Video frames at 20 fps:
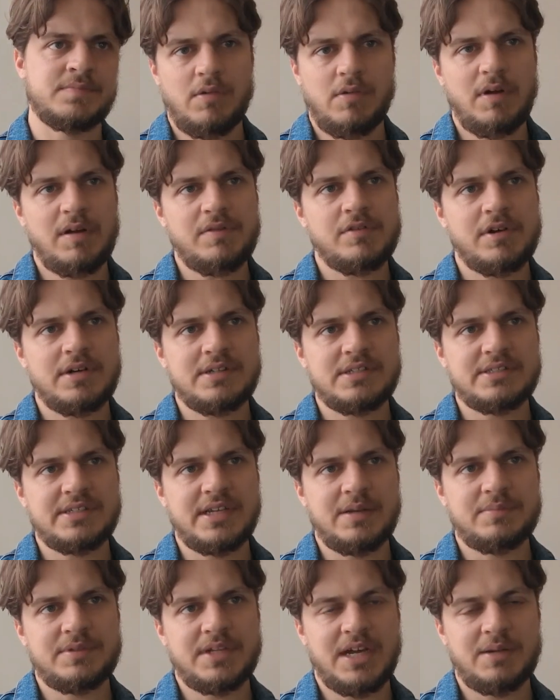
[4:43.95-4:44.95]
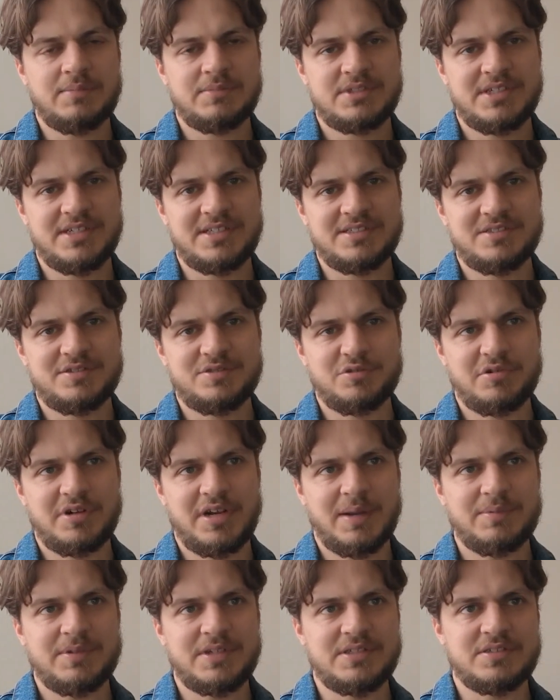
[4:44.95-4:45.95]
However, at the same time, since 2
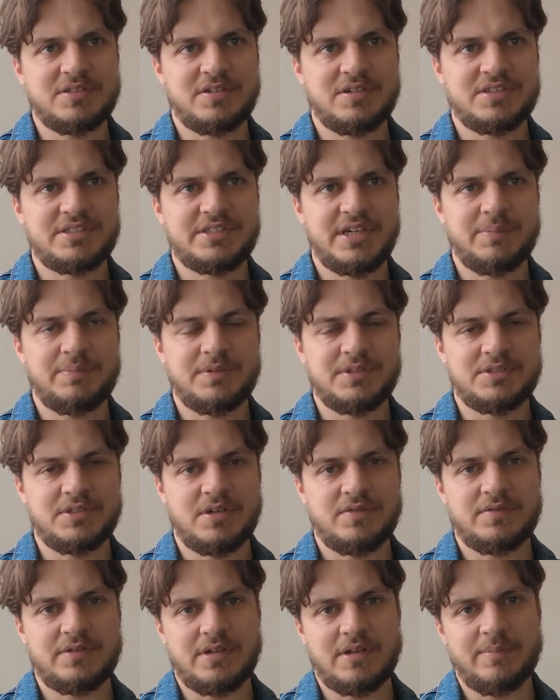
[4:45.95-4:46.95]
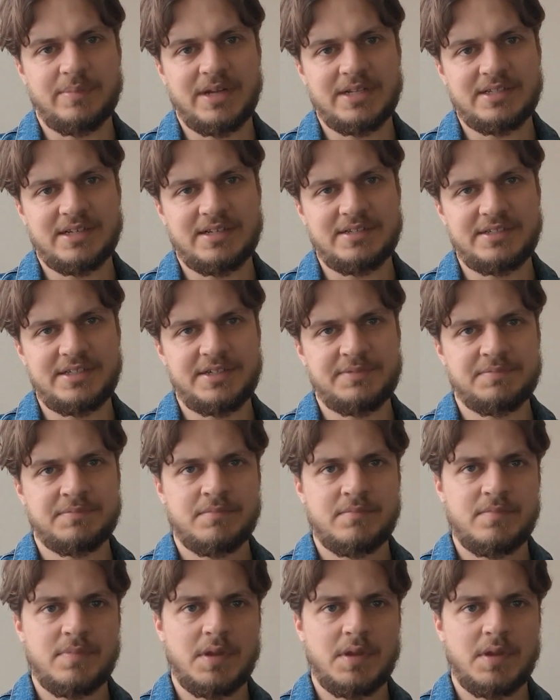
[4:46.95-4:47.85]
captains on a ship is often a bad idea,